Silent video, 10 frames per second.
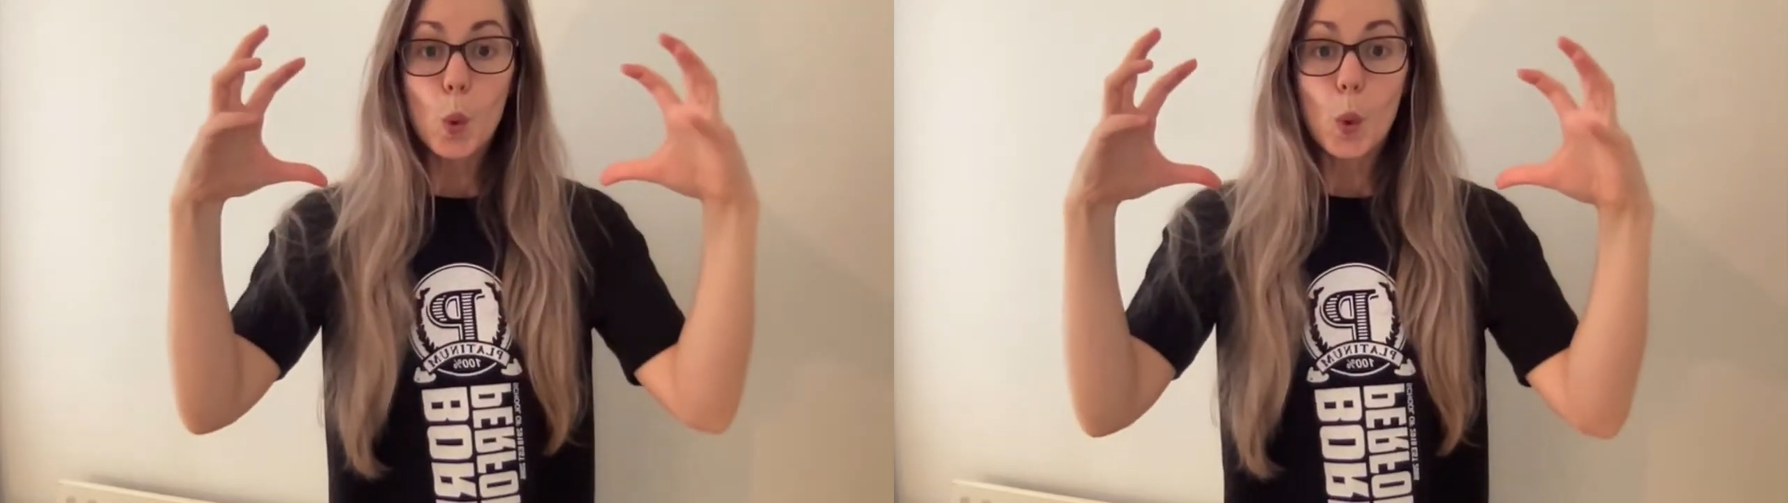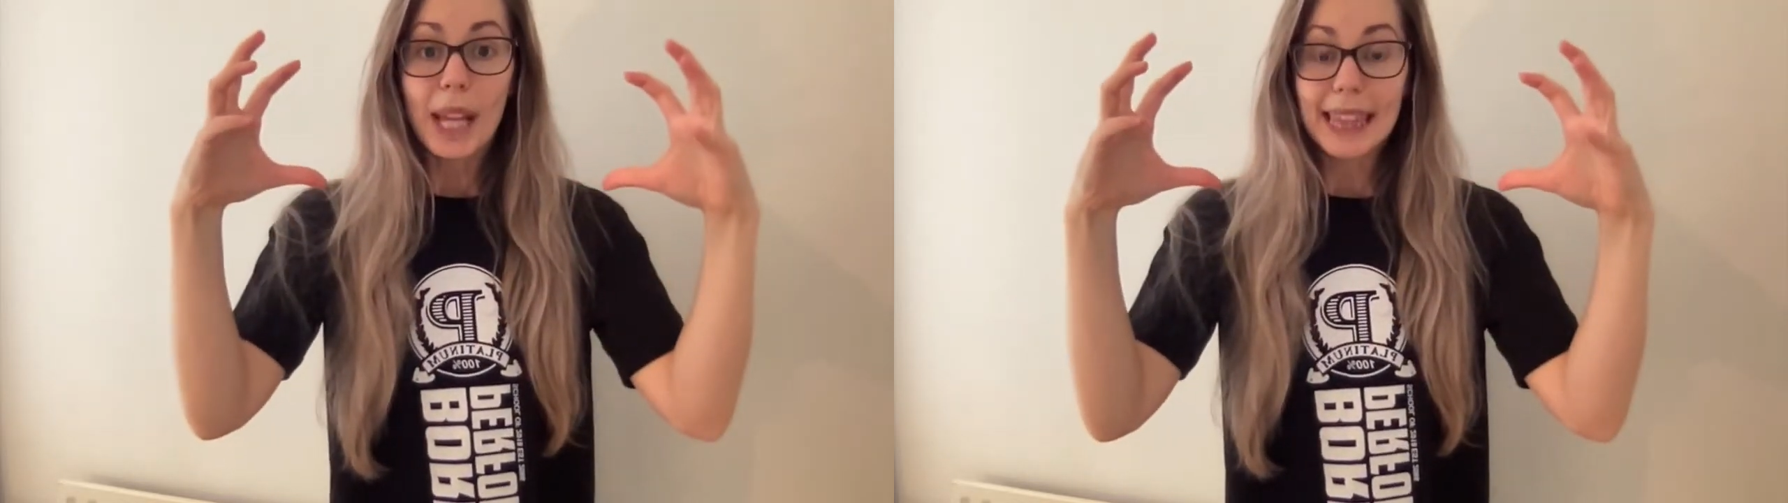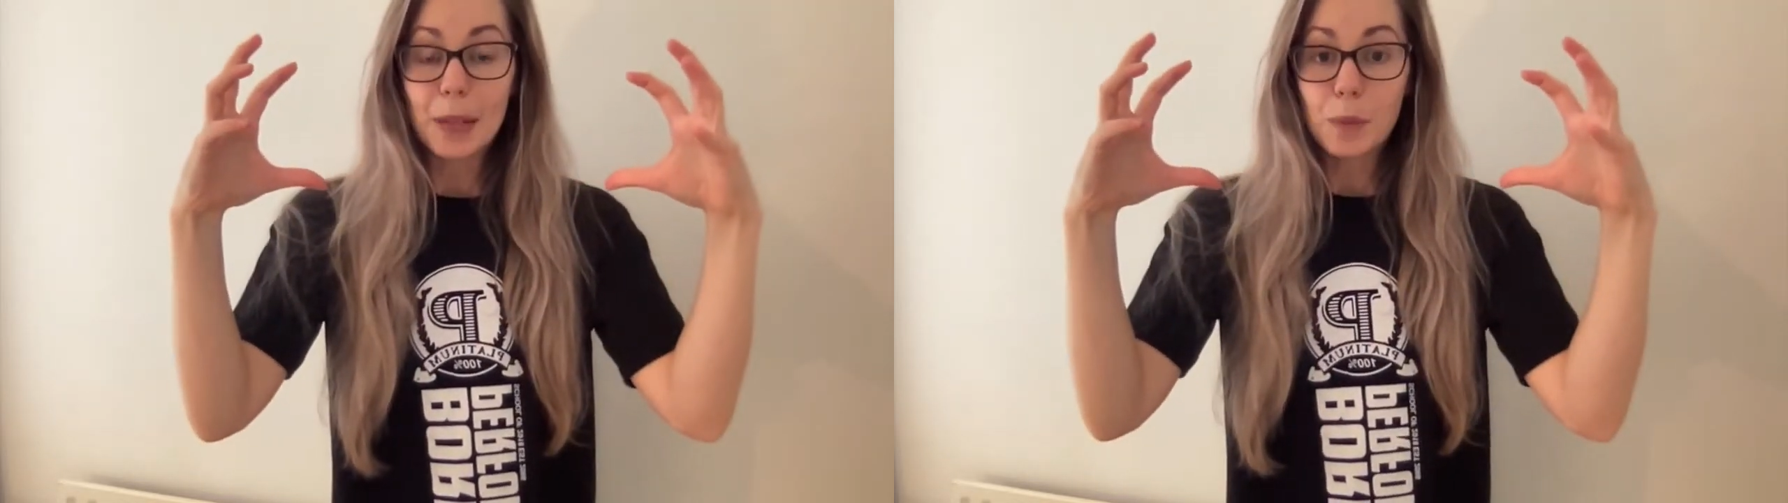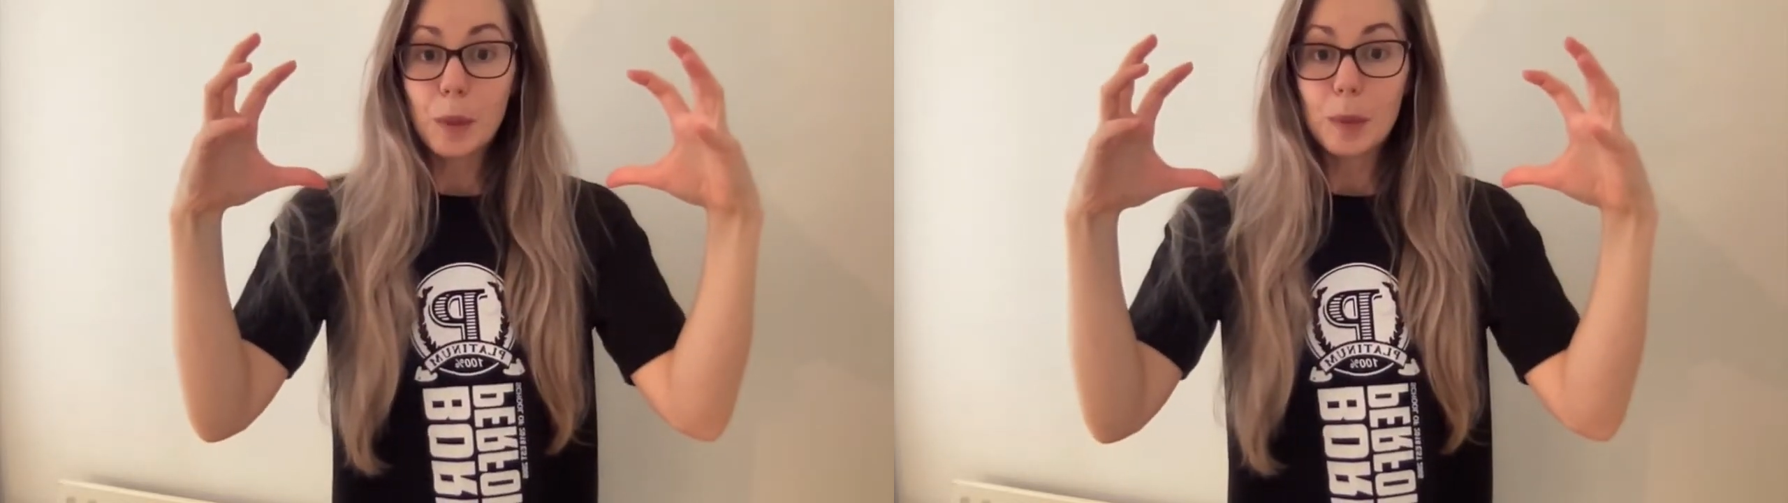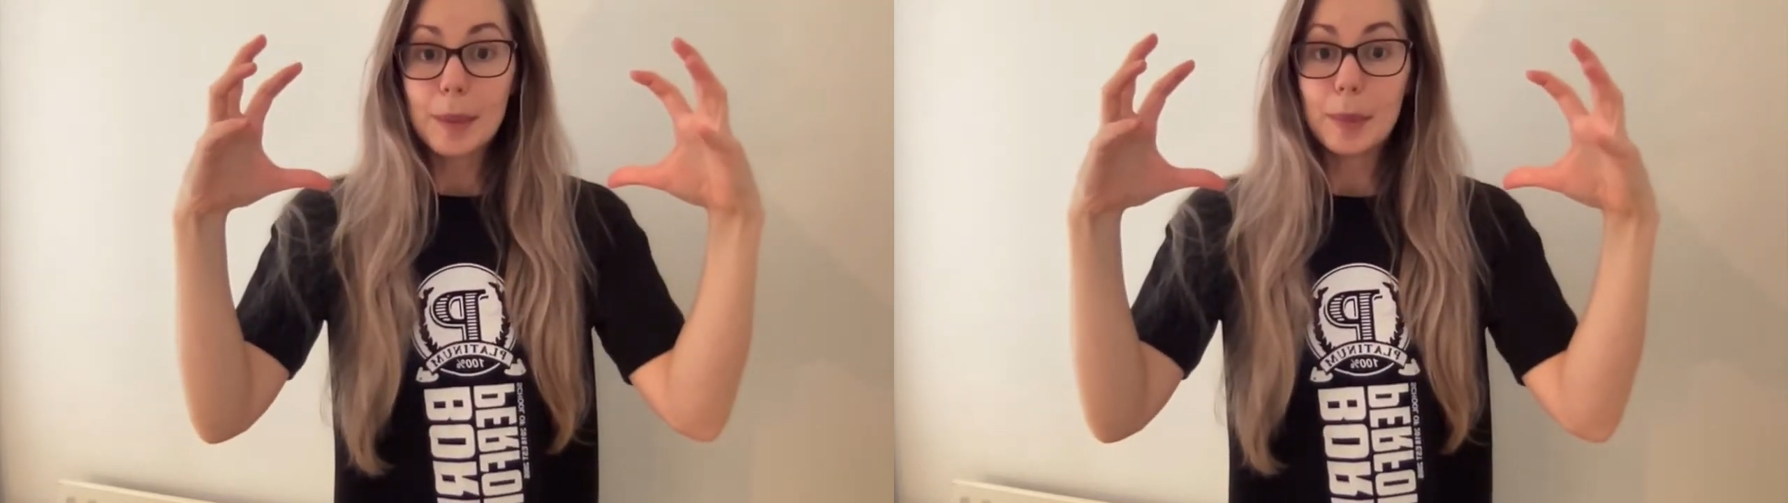And then when
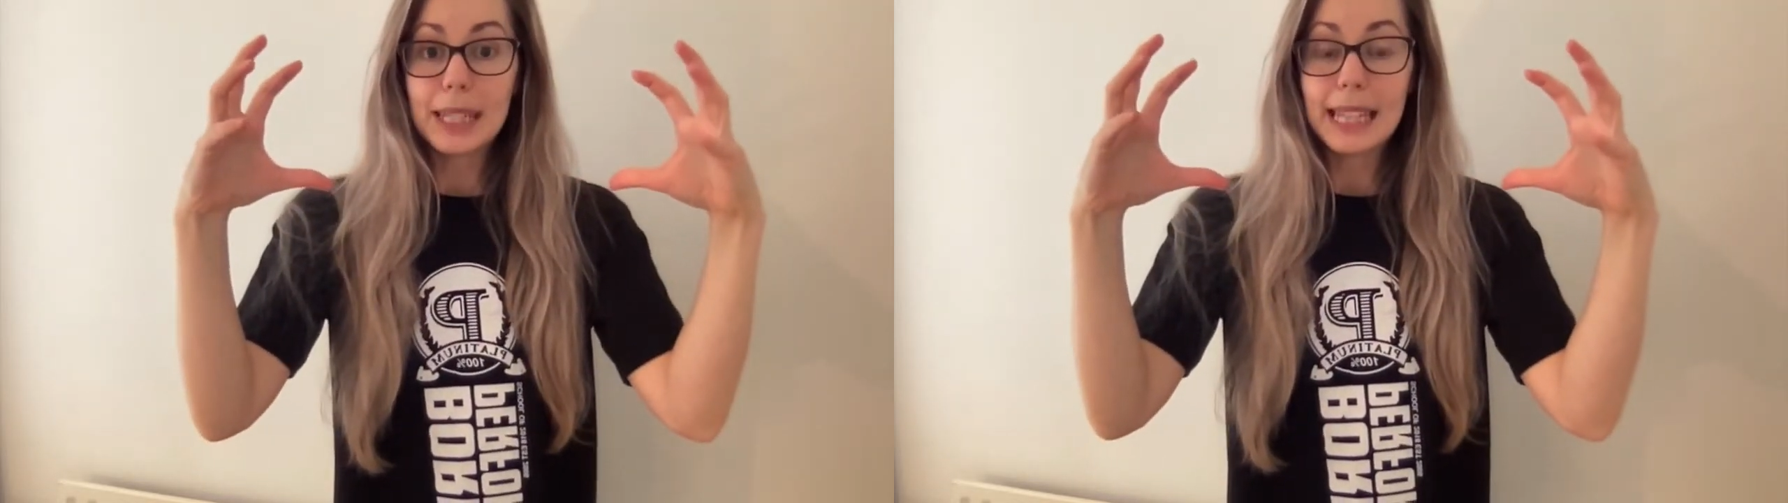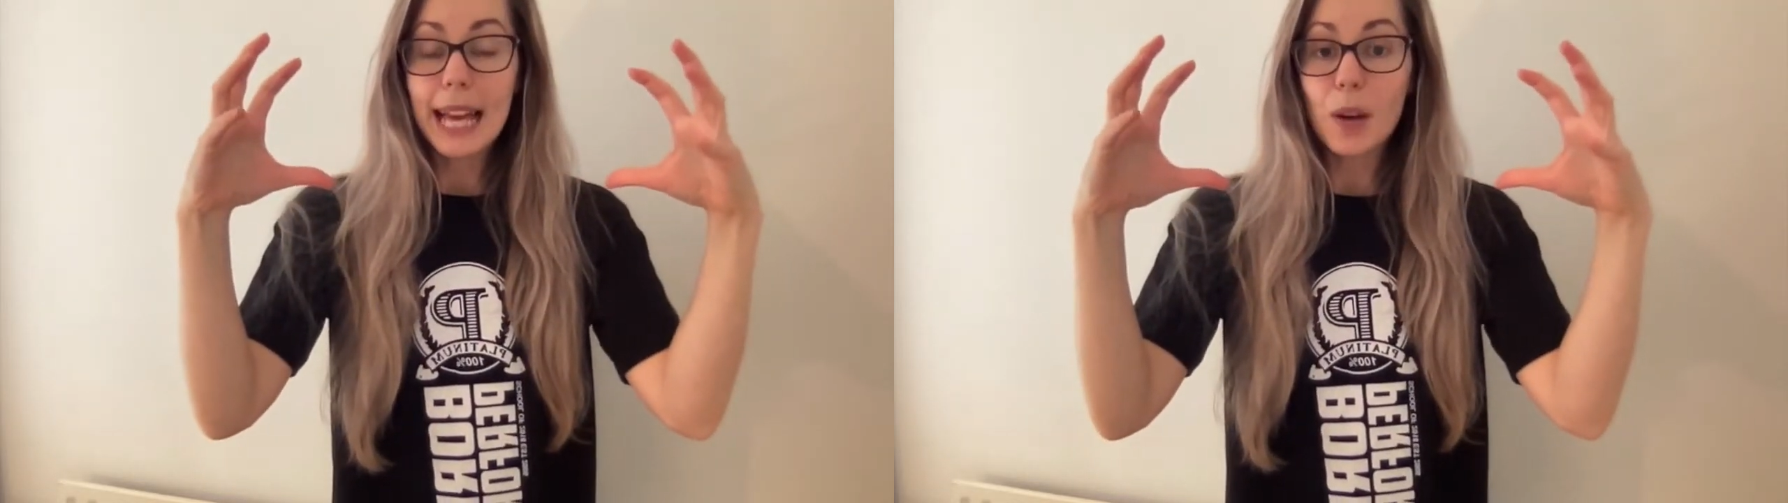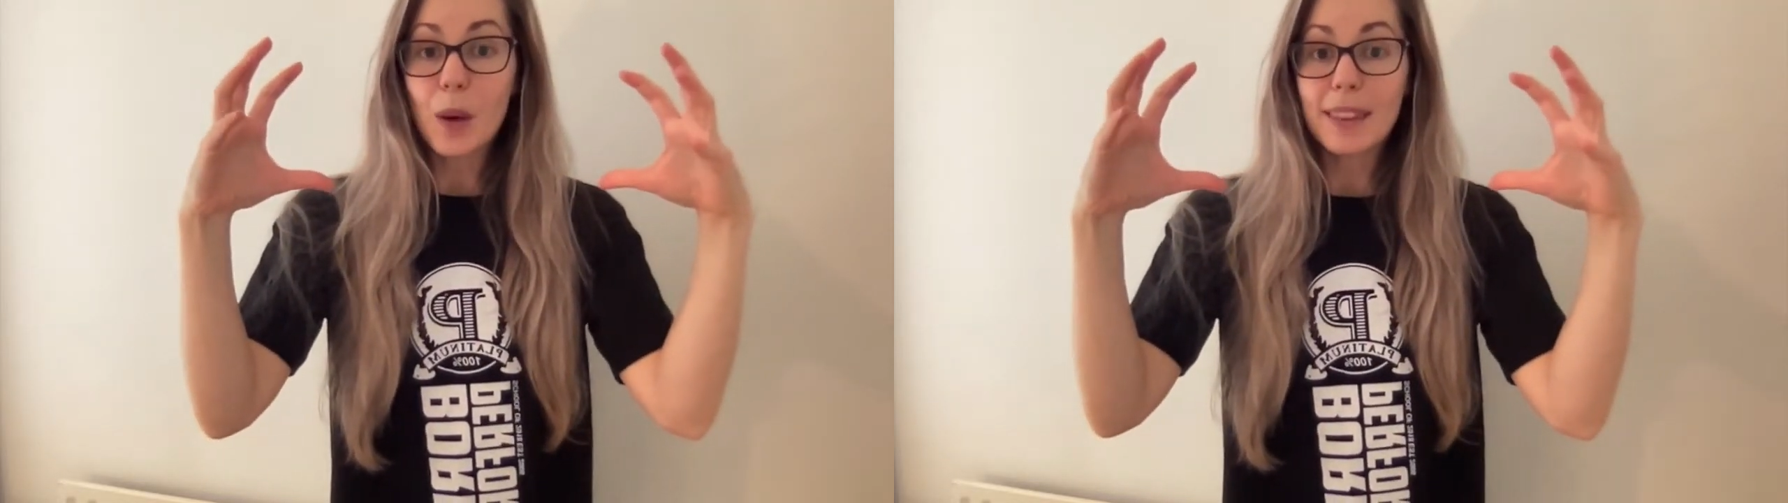we breathe out,